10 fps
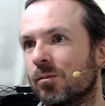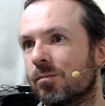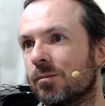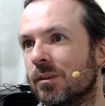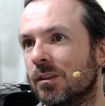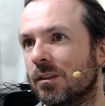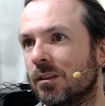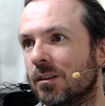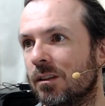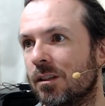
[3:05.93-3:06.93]

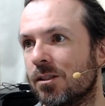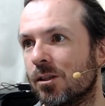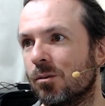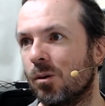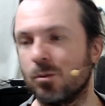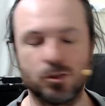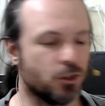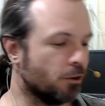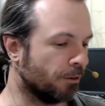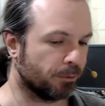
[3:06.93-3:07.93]
Let's see, what was
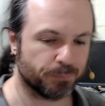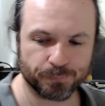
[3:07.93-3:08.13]
jittering?